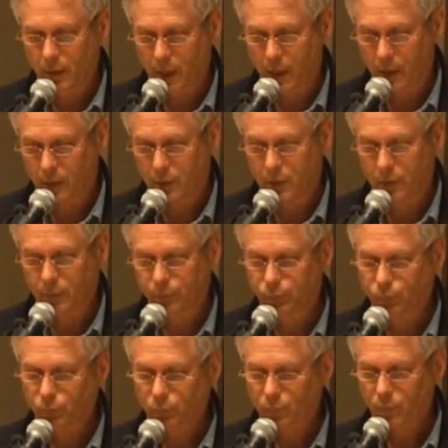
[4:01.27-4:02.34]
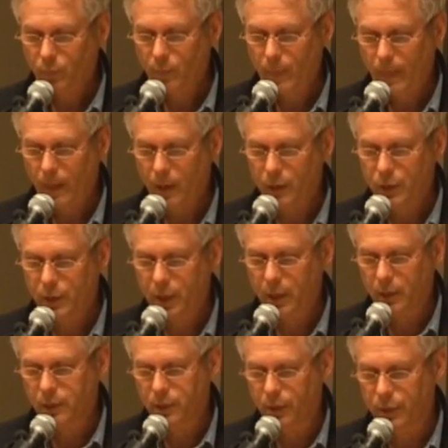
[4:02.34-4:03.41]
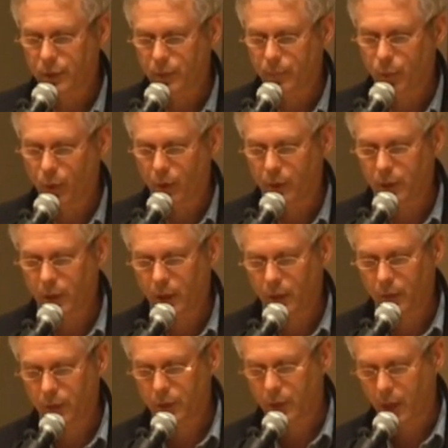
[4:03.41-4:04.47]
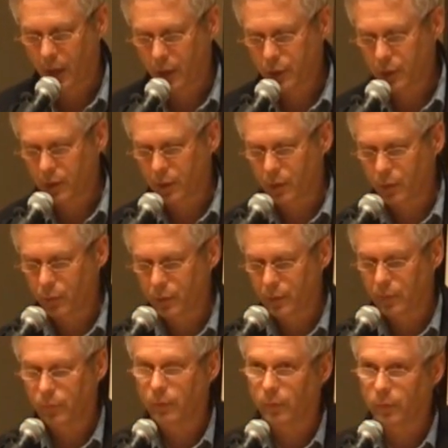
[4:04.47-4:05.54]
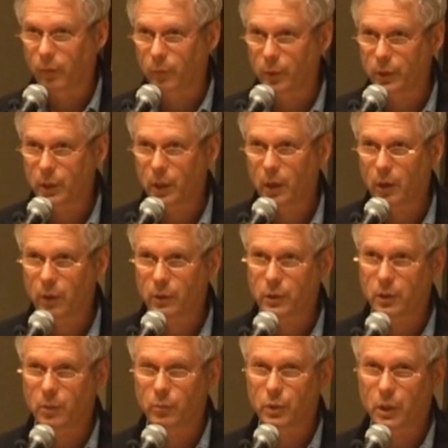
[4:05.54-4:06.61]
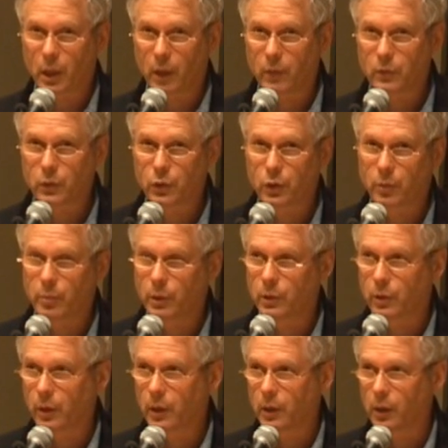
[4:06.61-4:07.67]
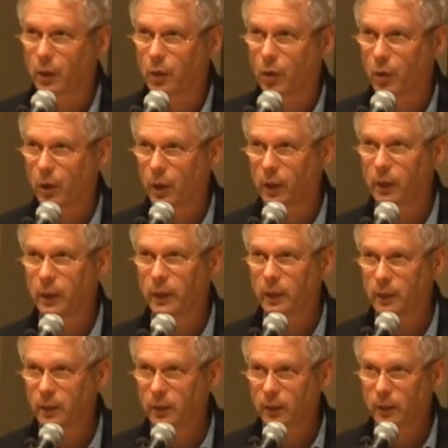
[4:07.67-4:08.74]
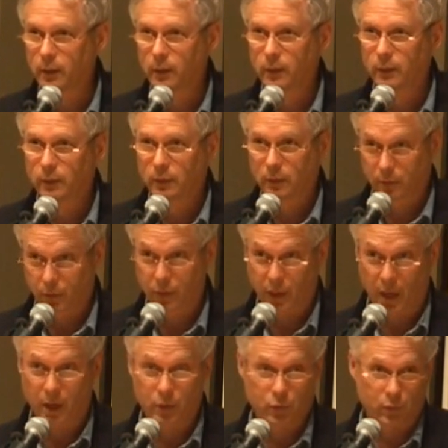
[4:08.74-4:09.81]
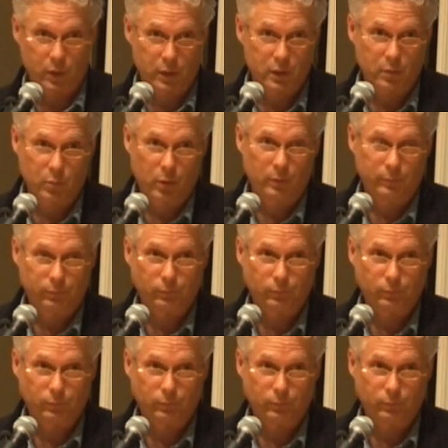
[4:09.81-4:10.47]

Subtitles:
Next, states that support terrorist action are no different from the terrorists themselves and should be treated accordingly. Sounds reasonable.